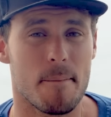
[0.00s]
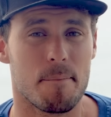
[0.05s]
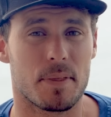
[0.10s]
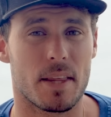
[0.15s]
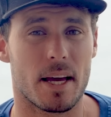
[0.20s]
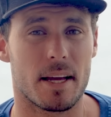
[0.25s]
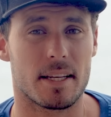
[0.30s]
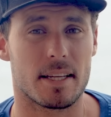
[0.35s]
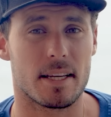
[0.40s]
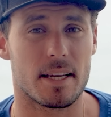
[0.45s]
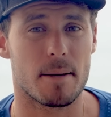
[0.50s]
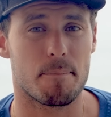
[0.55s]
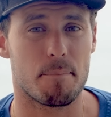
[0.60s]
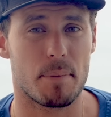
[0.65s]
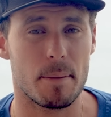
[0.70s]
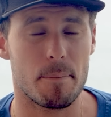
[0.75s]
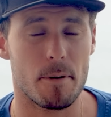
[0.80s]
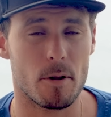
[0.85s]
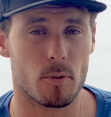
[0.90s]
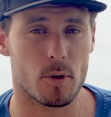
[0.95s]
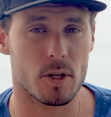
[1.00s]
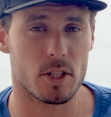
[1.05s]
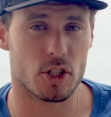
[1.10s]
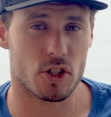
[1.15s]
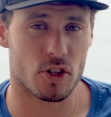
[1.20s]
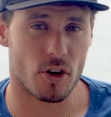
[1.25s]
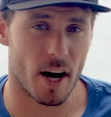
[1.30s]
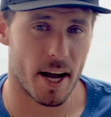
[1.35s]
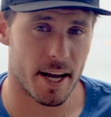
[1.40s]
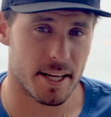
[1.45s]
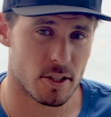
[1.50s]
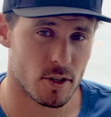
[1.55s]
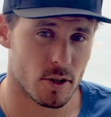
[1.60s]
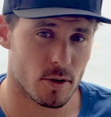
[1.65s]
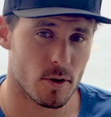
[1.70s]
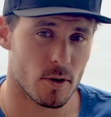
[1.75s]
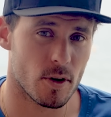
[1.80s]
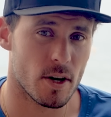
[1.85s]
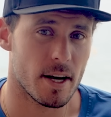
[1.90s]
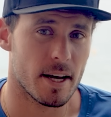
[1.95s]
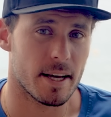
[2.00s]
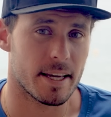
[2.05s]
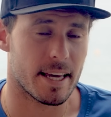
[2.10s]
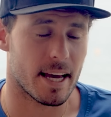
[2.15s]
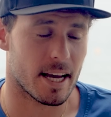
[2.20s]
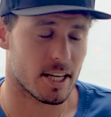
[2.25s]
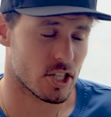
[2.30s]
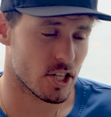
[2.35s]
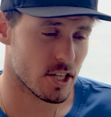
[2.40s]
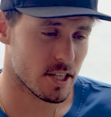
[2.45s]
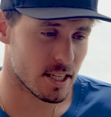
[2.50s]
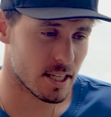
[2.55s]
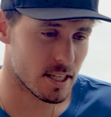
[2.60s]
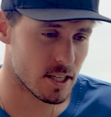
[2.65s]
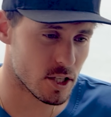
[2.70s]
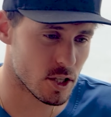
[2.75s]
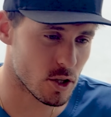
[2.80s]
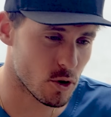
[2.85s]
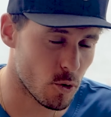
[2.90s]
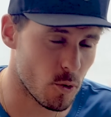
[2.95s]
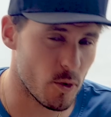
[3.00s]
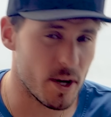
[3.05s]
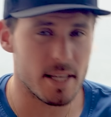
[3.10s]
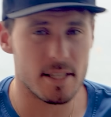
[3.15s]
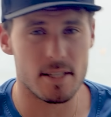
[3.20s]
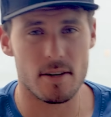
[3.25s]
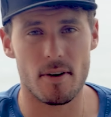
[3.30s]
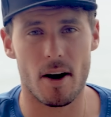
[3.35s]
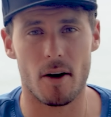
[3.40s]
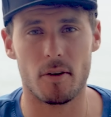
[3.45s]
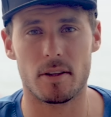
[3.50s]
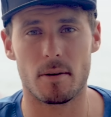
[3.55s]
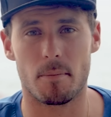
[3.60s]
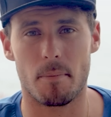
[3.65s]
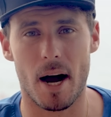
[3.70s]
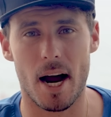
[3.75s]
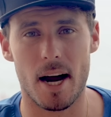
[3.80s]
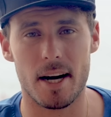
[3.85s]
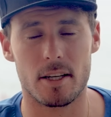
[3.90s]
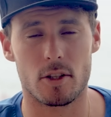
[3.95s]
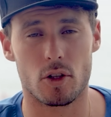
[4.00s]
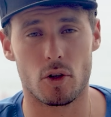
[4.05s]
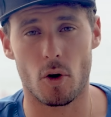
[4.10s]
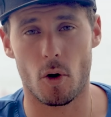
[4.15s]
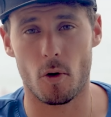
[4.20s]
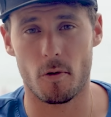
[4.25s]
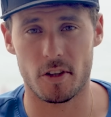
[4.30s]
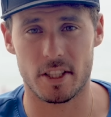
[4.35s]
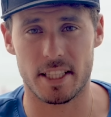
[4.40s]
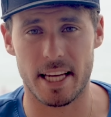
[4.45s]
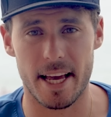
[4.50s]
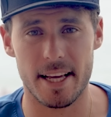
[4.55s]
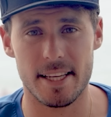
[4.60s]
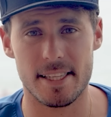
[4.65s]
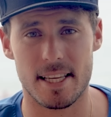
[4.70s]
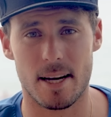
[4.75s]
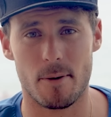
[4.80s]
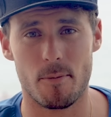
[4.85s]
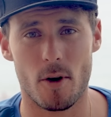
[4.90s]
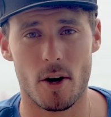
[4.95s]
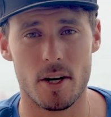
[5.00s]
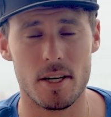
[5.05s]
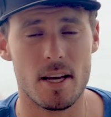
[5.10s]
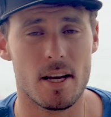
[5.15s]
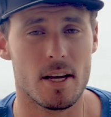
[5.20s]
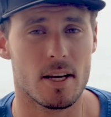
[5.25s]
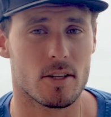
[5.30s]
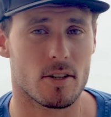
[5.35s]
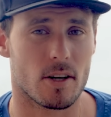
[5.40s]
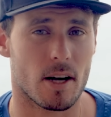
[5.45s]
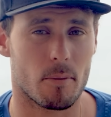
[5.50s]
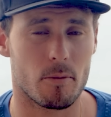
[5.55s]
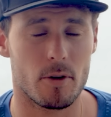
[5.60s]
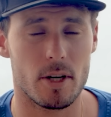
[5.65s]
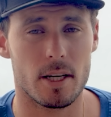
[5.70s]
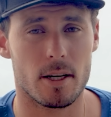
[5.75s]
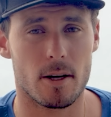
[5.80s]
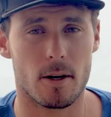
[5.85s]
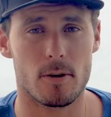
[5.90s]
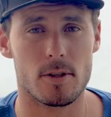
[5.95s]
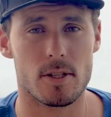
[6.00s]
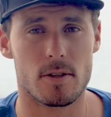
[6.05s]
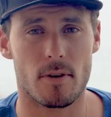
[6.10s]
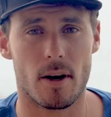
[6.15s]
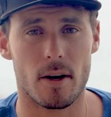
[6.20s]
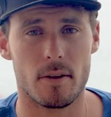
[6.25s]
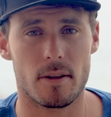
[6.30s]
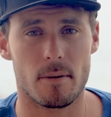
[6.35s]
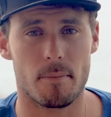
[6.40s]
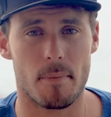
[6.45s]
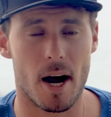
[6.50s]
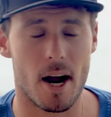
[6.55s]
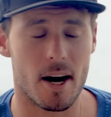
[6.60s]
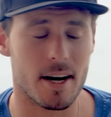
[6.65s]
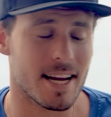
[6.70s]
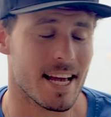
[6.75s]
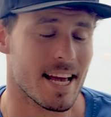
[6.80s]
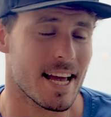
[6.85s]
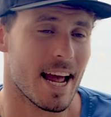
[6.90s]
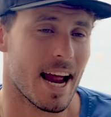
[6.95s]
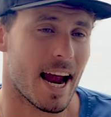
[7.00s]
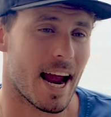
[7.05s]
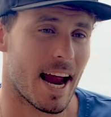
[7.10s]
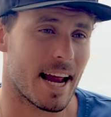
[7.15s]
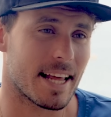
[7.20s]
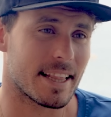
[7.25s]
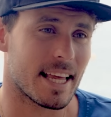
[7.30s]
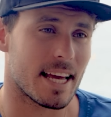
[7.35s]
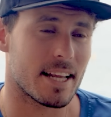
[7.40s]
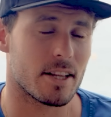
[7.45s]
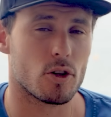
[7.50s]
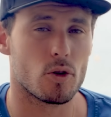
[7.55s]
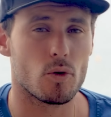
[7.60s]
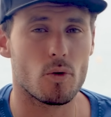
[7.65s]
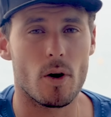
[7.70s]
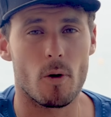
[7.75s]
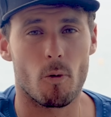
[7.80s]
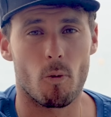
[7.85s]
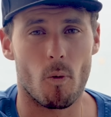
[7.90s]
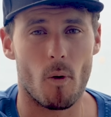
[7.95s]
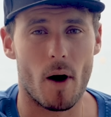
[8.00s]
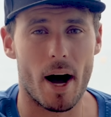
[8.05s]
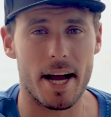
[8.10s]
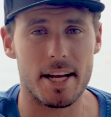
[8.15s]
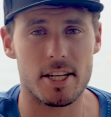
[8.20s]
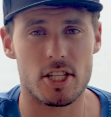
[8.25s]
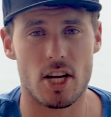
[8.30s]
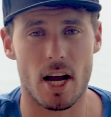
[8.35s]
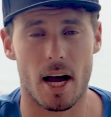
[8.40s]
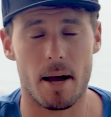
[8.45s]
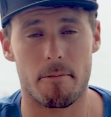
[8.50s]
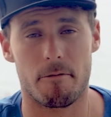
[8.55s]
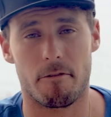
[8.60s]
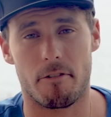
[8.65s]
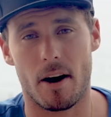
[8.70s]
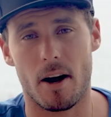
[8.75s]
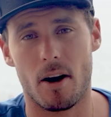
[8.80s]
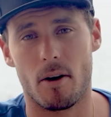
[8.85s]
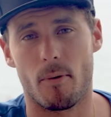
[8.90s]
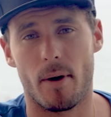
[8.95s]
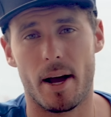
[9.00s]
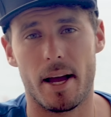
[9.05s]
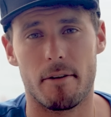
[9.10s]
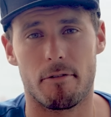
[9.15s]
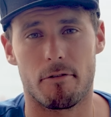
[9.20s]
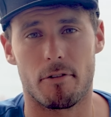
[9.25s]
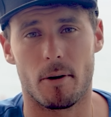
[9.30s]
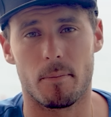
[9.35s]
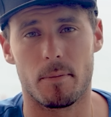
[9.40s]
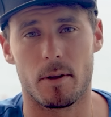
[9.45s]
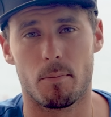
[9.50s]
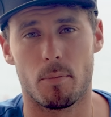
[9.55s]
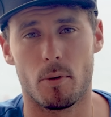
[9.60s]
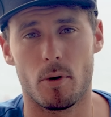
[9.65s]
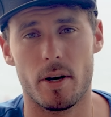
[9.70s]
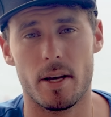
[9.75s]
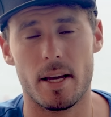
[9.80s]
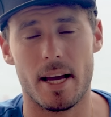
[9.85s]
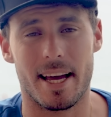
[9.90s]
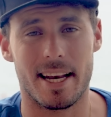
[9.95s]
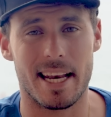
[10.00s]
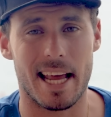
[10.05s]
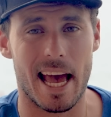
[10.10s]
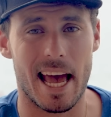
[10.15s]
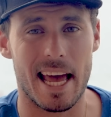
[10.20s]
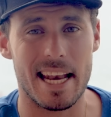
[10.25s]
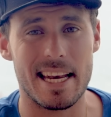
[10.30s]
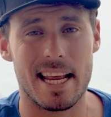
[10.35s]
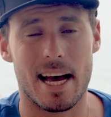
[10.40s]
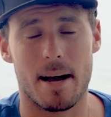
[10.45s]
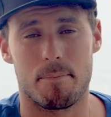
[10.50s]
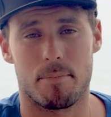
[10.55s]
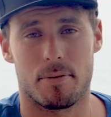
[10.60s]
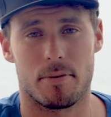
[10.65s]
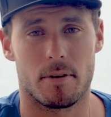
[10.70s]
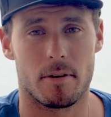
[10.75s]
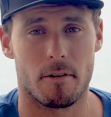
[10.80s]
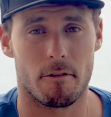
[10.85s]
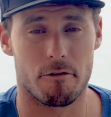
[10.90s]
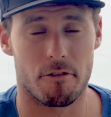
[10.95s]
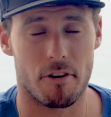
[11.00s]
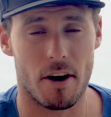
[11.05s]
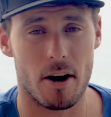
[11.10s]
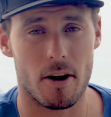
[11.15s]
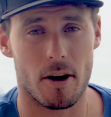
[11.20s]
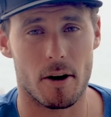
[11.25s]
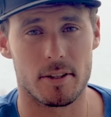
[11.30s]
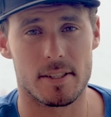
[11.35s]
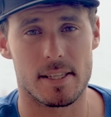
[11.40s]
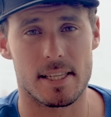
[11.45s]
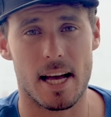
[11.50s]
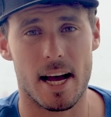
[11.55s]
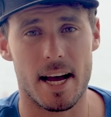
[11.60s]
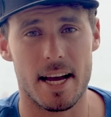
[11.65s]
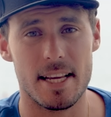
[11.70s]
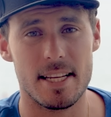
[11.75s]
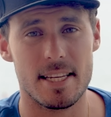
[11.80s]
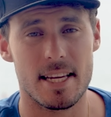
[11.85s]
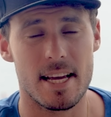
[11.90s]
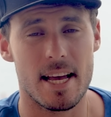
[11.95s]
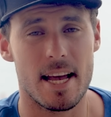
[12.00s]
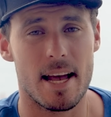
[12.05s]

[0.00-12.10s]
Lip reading: that people will try to just squeeze around the mark to overtake someone, to come really close around the mark, and then do a wide jibe far away from the buoy and end up far outside.